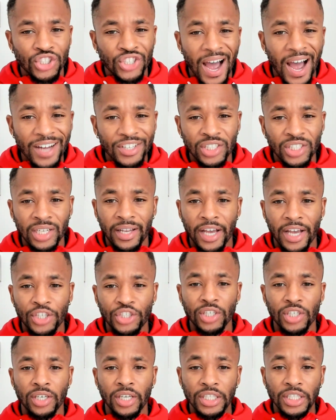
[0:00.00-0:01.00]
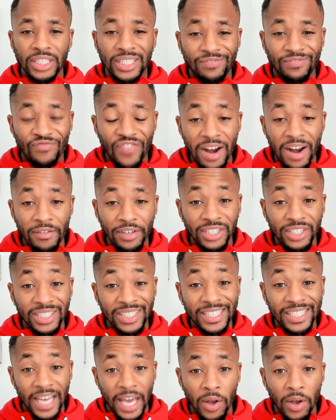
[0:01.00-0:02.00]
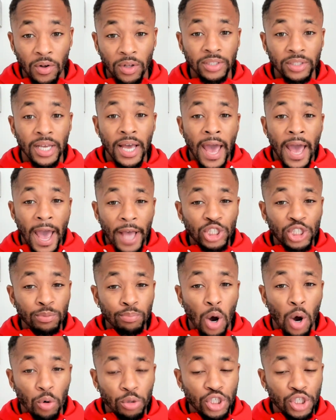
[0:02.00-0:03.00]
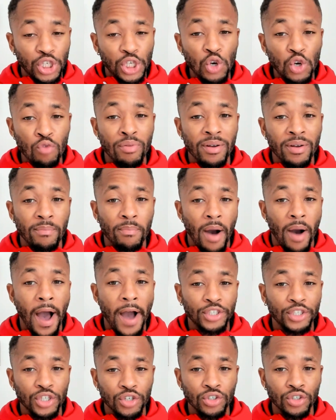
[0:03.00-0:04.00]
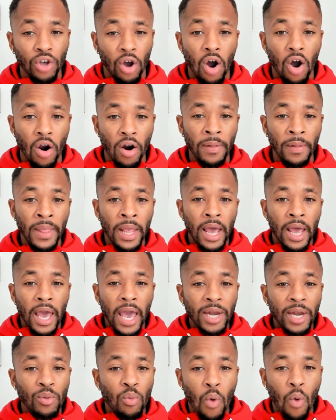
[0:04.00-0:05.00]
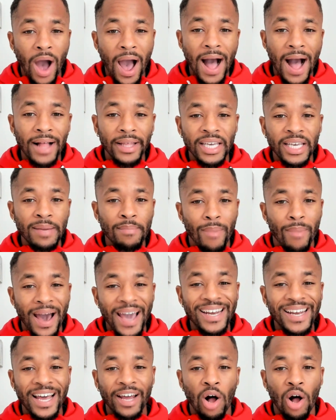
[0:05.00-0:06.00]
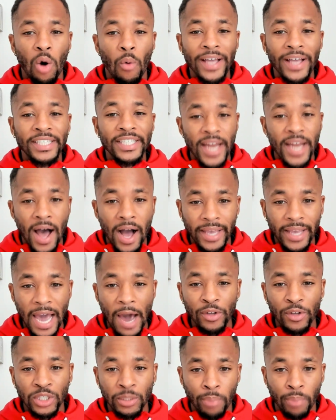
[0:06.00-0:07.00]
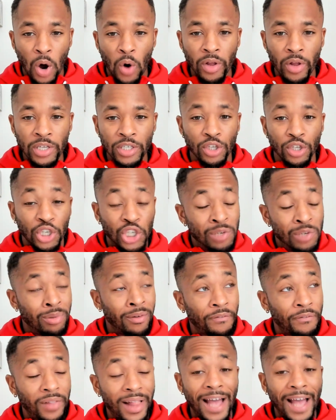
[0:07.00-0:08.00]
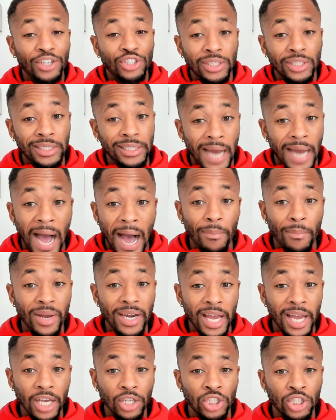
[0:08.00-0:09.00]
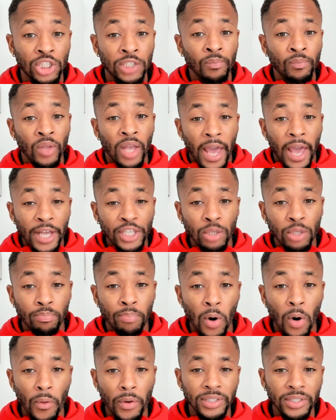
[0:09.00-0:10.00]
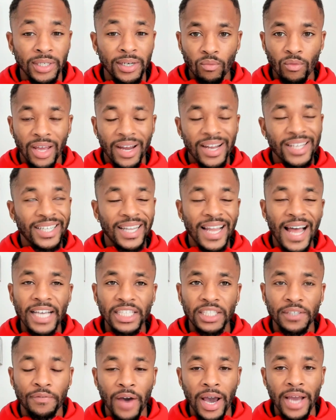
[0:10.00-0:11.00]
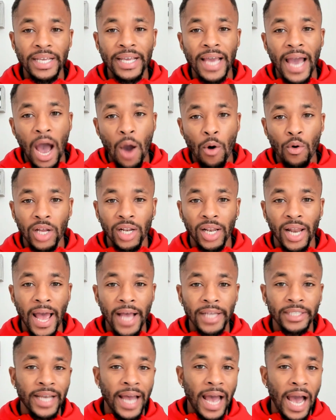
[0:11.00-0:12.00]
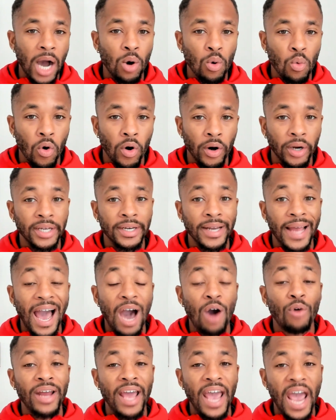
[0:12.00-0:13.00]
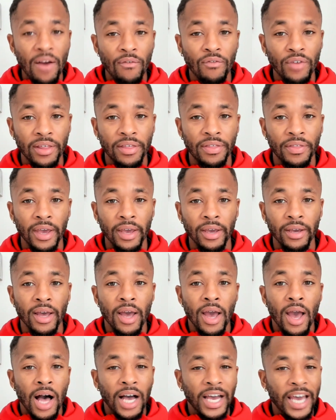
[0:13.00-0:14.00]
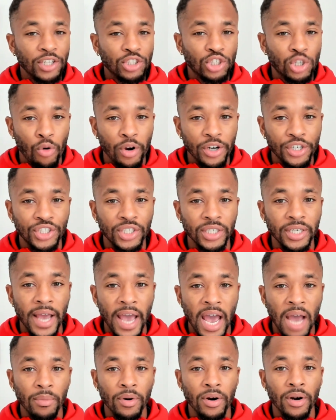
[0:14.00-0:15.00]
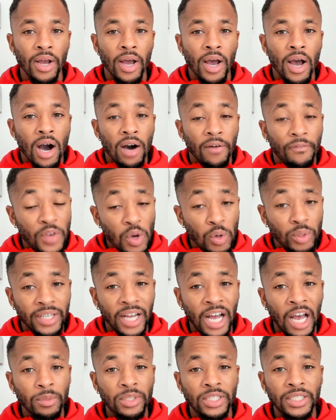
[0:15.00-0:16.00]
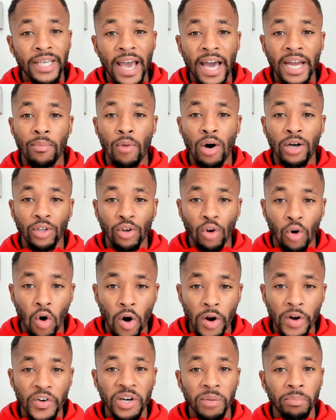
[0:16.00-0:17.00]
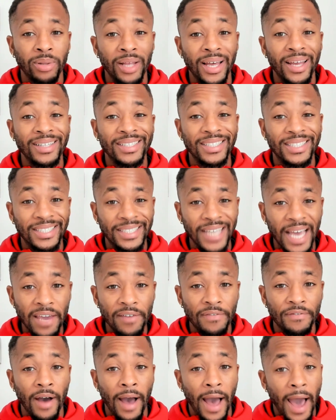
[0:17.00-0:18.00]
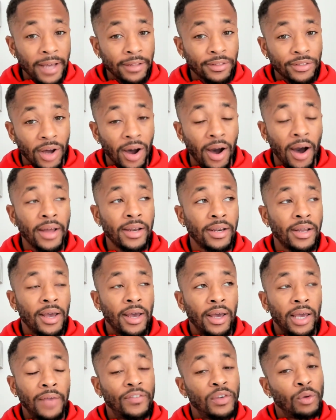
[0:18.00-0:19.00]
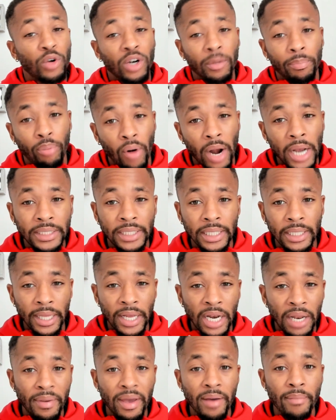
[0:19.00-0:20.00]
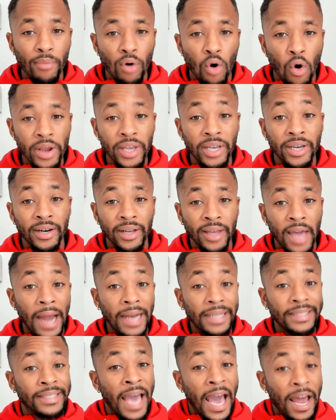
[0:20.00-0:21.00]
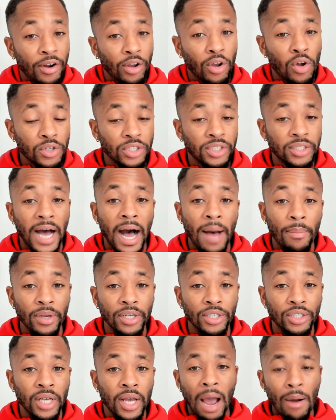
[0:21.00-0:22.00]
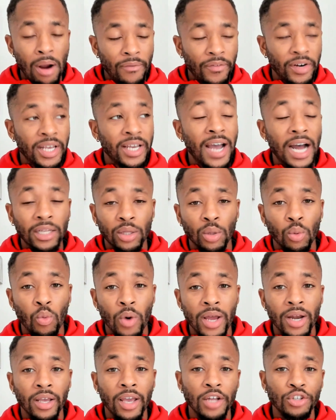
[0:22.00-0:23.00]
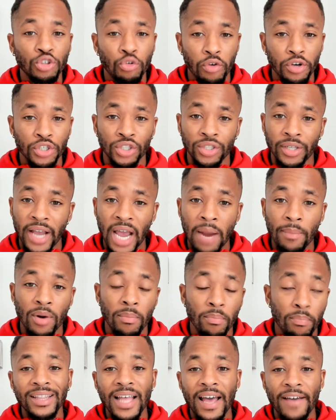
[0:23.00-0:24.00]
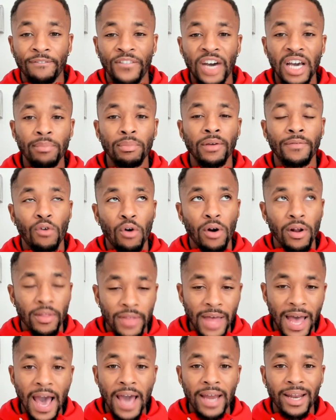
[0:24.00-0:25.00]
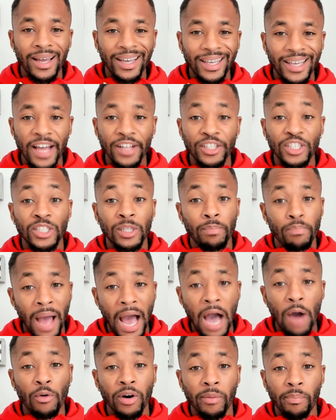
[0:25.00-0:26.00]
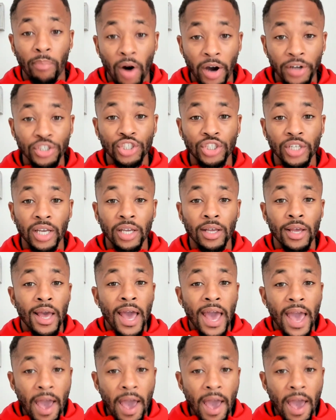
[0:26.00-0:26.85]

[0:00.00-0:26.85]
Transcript: shot selection. He's very skilled, as most Cuban boxers are. And while he might not always knock out his opponents, the Cuban Flash dominates his opponents. In his last fight, he outclassed, outworked, and out everything against Christian Hammer. A few times he had him on the corner and played it safe. I thought if he would have pressed a little bit more, he could have got a technical stoppage. However, he got the win against Christian Hammer. In that fight before that, against the power-punching